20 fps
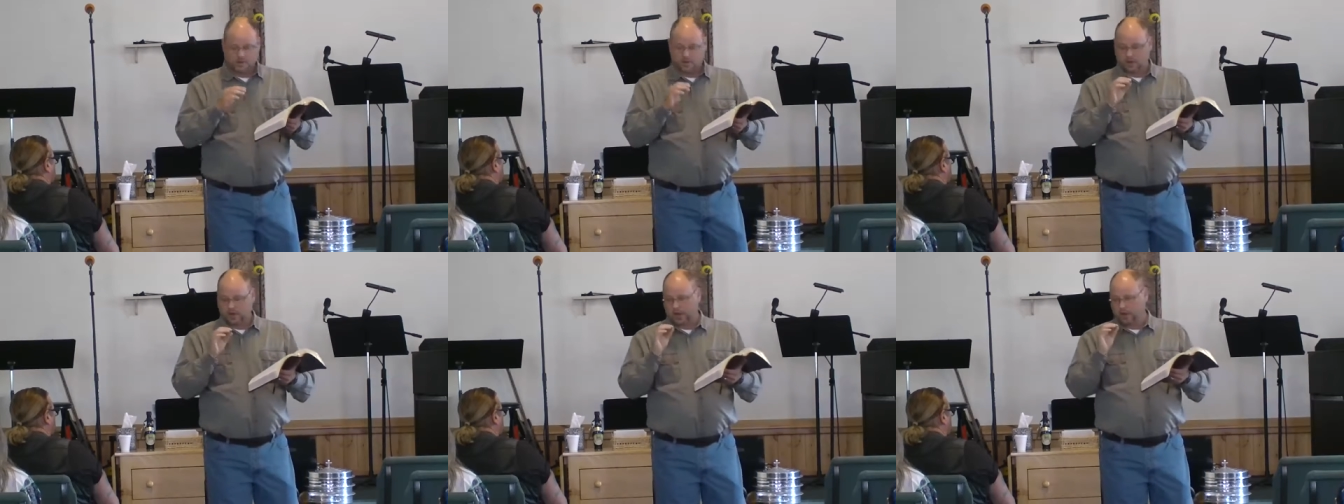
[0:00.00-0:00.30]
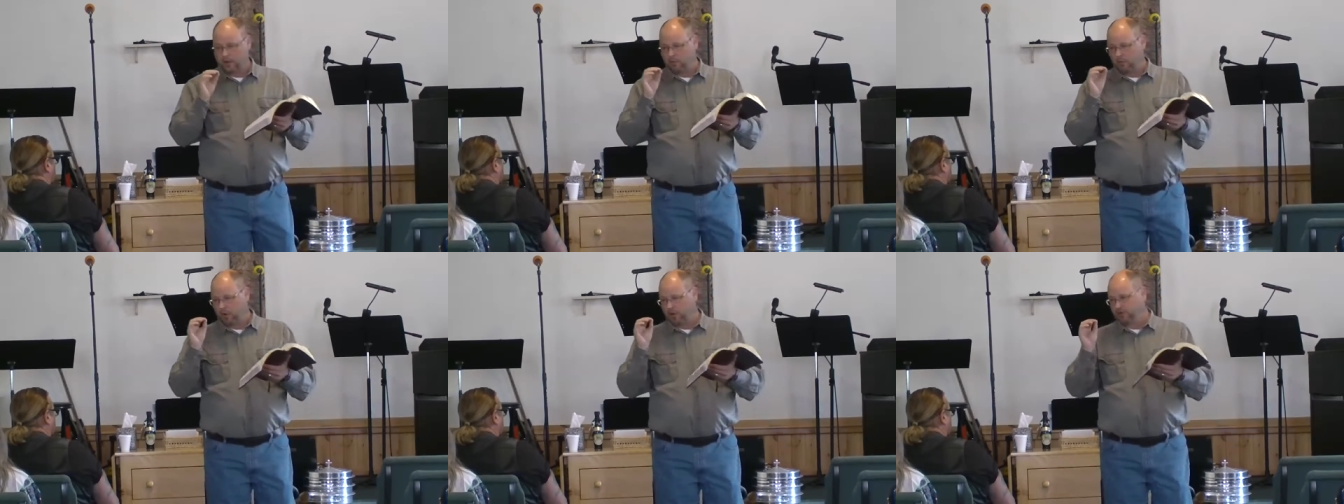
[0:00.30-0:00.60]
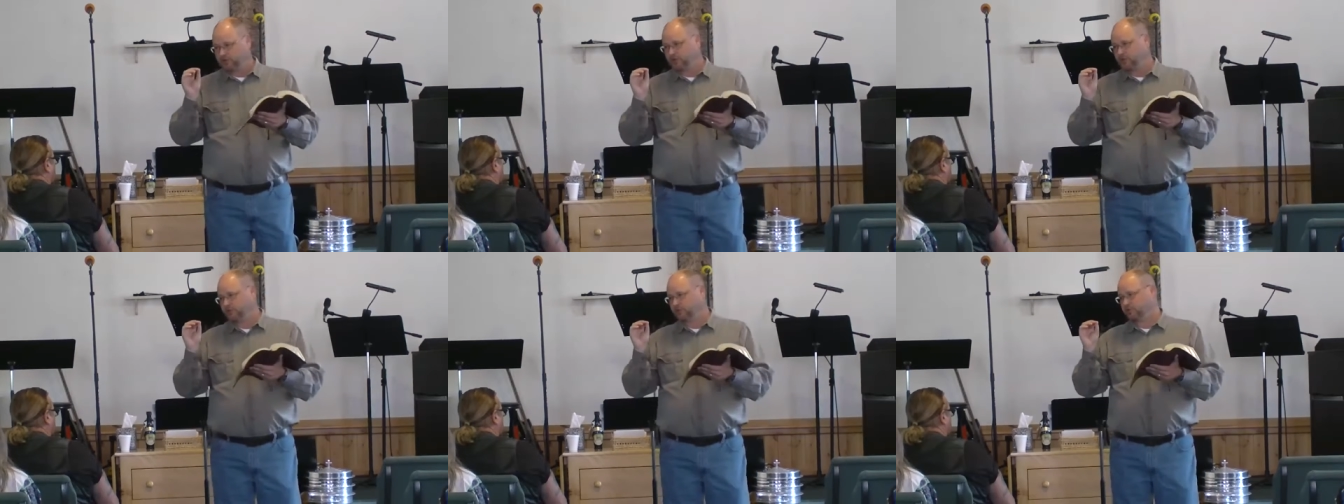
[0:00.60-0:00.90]
Now I
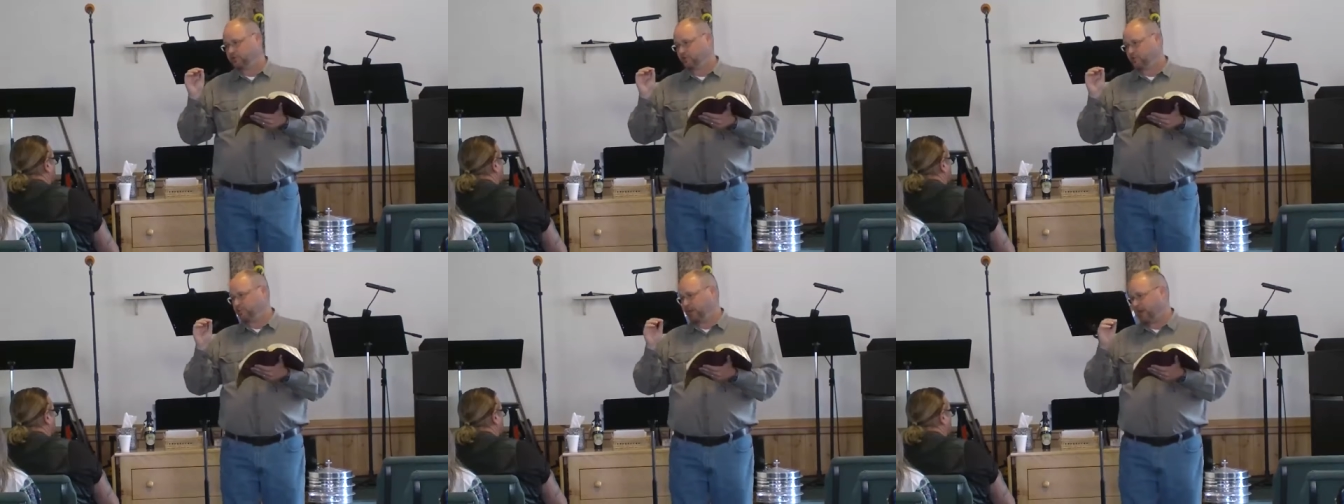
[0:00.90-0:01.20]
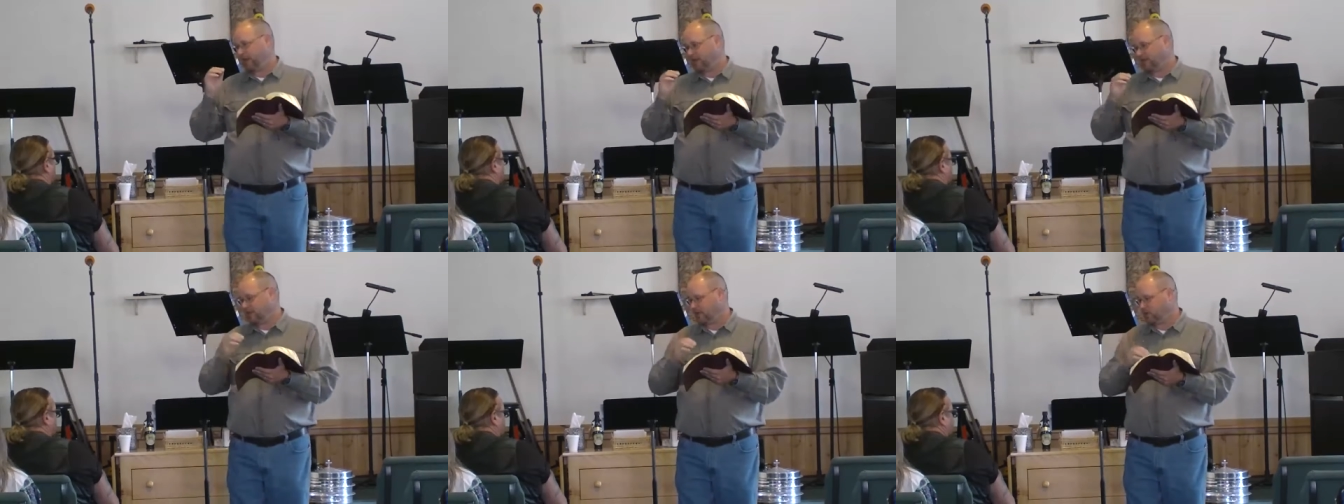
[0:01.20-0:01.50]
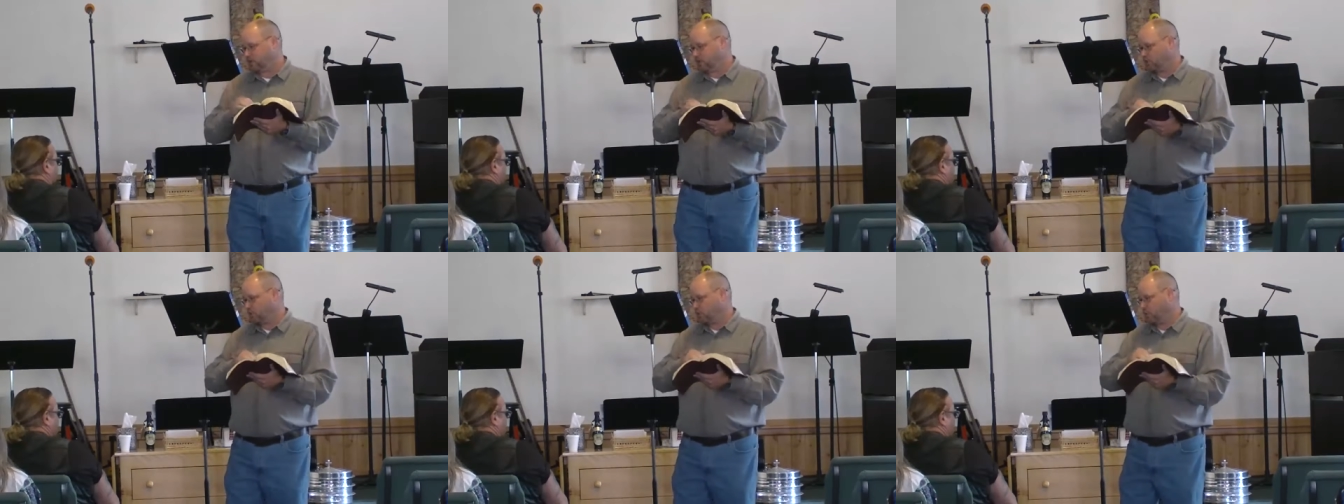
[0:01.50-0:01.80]
want you to pay
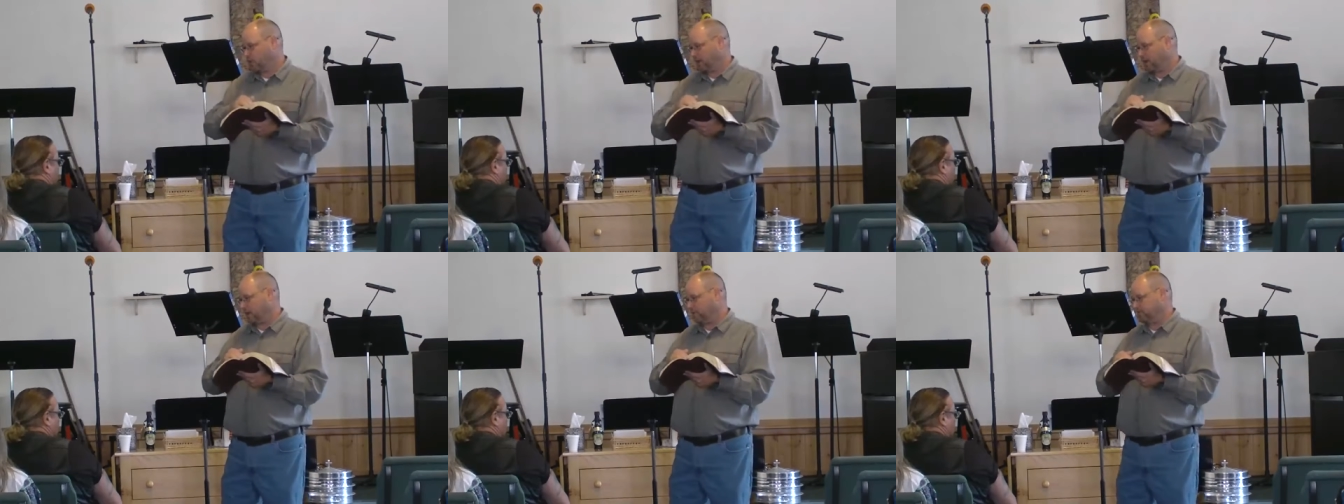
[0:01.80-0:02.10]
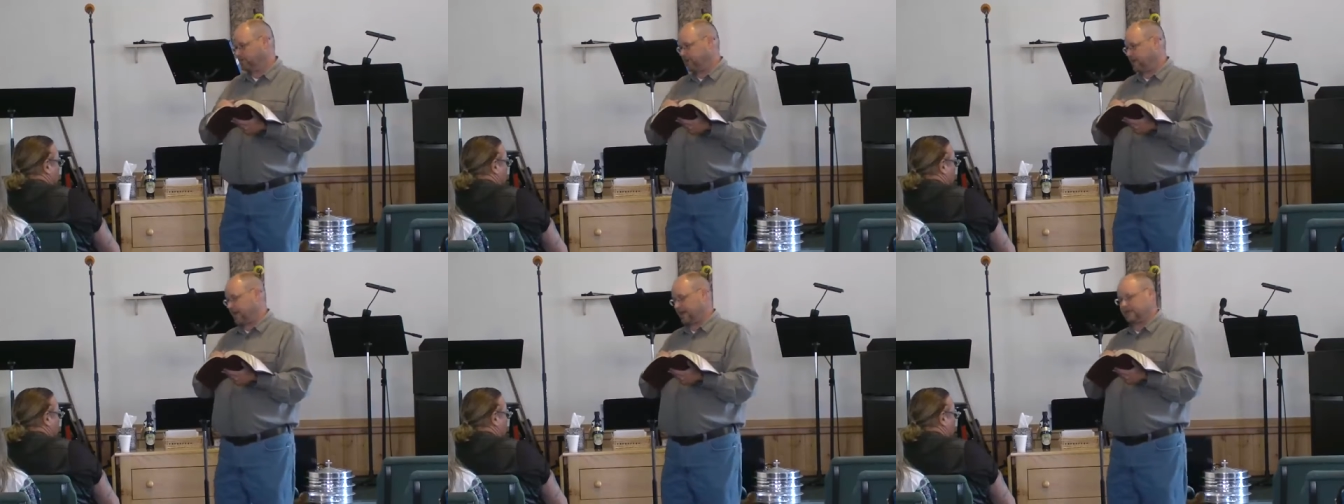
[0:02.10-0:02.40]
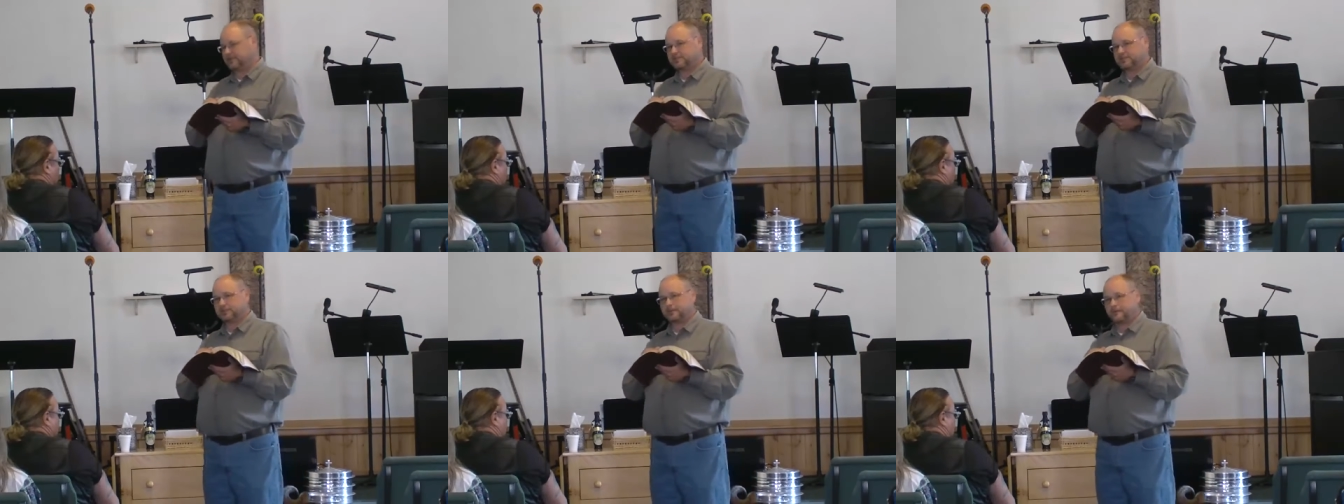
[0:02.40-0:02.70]
attention to what comes
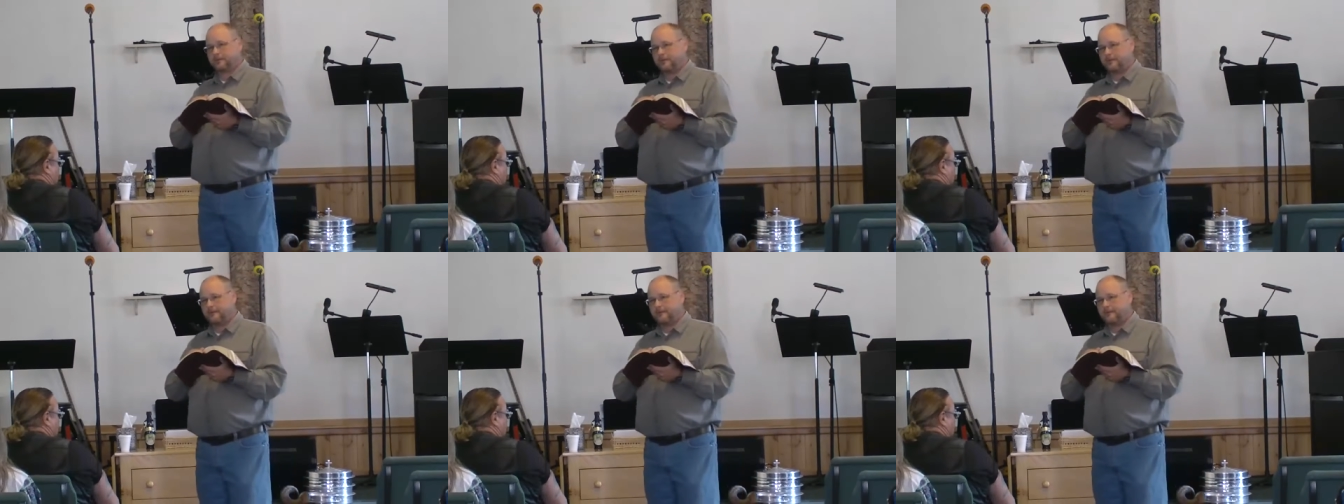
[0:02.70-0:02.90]
next.